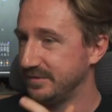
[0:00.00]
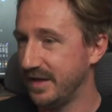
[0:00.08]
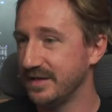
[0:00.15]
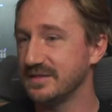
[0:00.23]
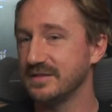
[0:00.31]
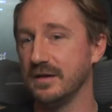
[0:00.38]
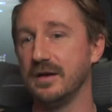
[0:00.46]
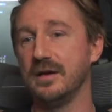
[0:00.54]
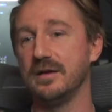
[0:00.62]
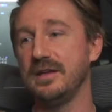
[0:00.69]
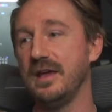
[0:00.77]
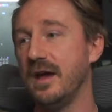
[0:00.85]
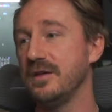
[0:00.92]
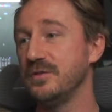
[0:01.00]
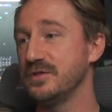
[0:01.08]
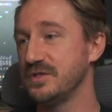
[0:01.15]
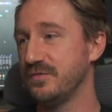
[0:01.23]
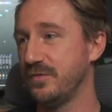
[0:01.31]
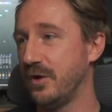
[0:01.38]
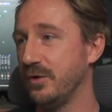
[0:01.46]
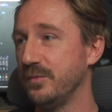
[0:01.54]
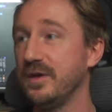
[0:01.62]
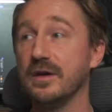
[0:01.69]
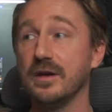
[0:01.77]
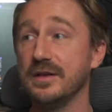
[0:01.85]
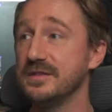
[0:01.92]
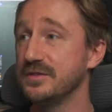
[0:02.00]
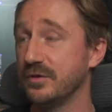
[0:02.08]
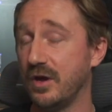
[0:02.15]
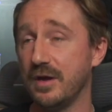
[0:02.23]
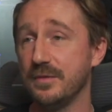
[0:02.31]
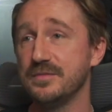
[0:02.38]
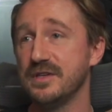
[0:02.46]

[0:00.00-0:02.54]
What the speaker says: Thanks. Yeah, you can just follow me on Instagram,